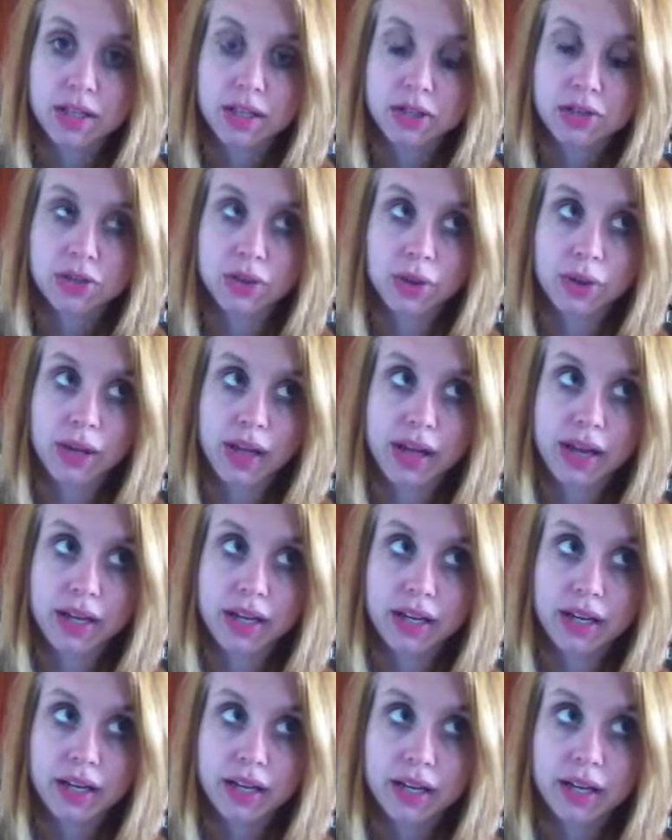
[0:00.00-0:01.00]
So
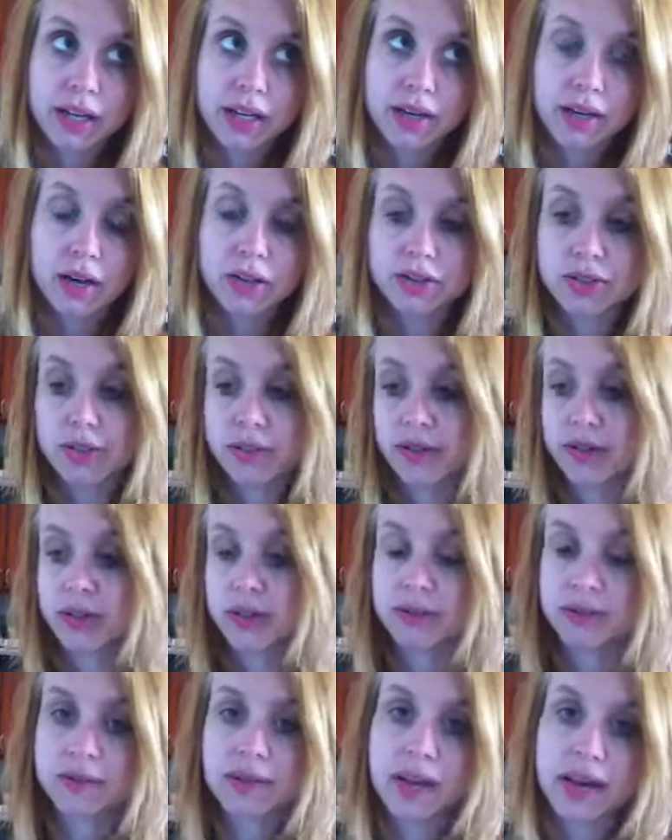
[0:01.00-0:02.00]
like, also
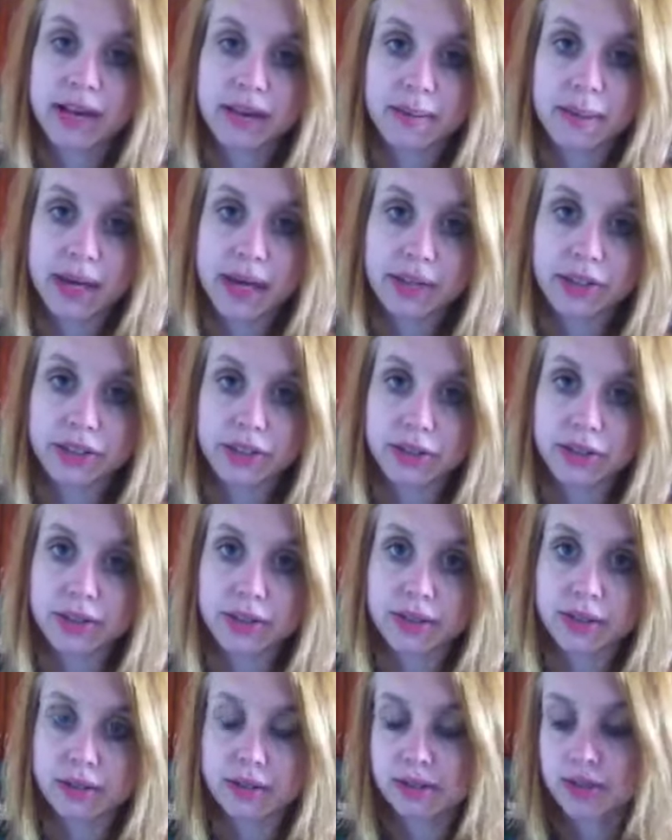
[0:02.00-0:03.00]
the kind of pan you're
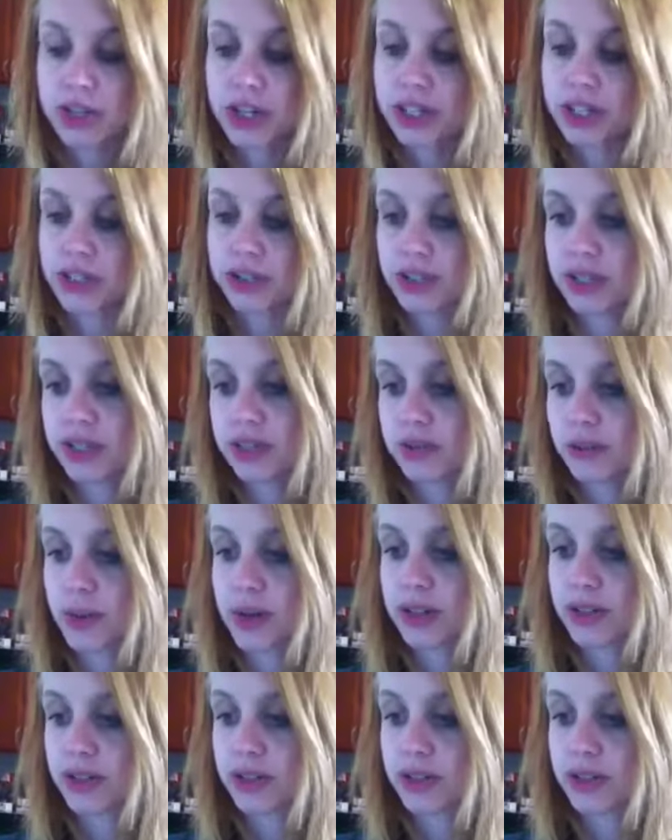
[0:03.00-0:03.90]
using changes it as well.